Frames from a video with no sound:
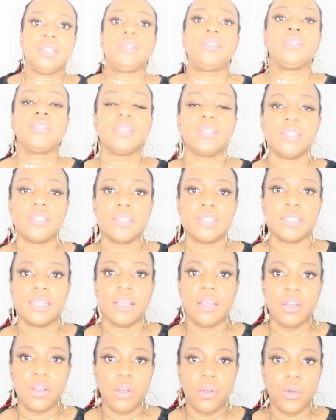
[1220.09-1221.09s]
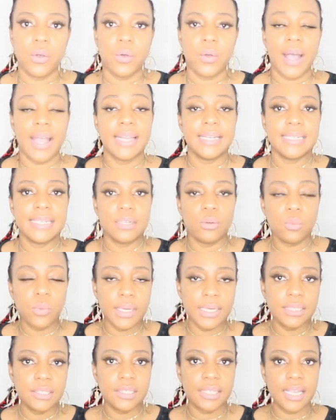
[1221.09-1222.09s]
So I didn't
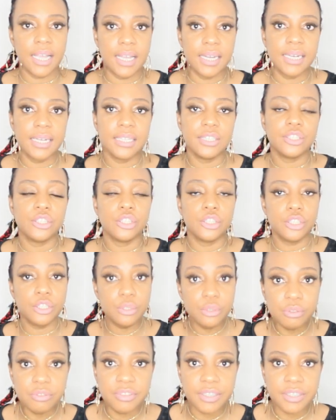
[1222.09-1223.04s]
want it to cut it into two